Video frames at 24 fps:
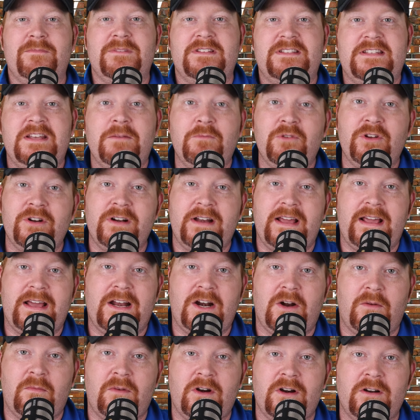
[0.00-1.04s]
Similar to Ann
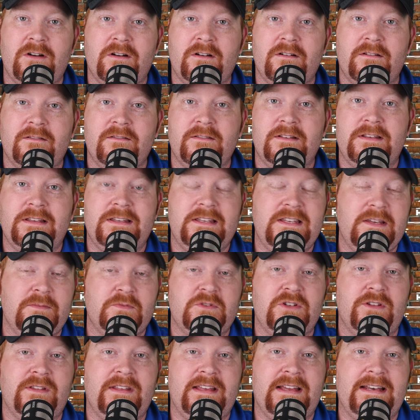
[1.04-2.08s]
Arbor,
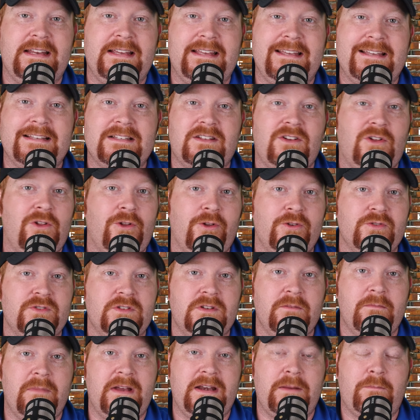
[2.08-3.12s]
Ypsilanti is close
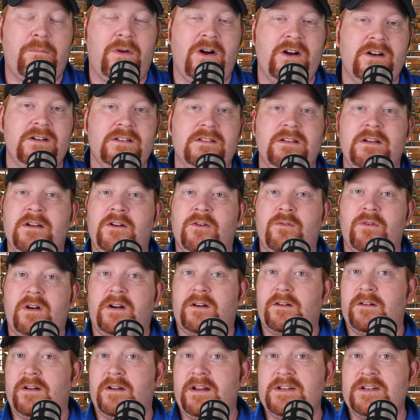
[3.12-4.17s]
to many parks,
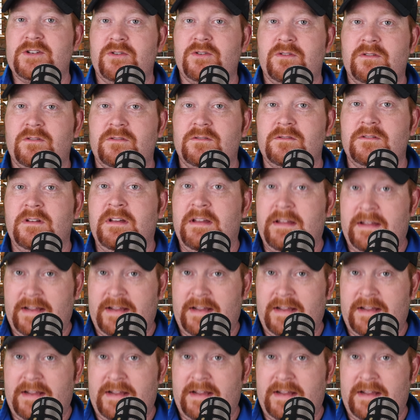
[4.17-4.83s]
recreational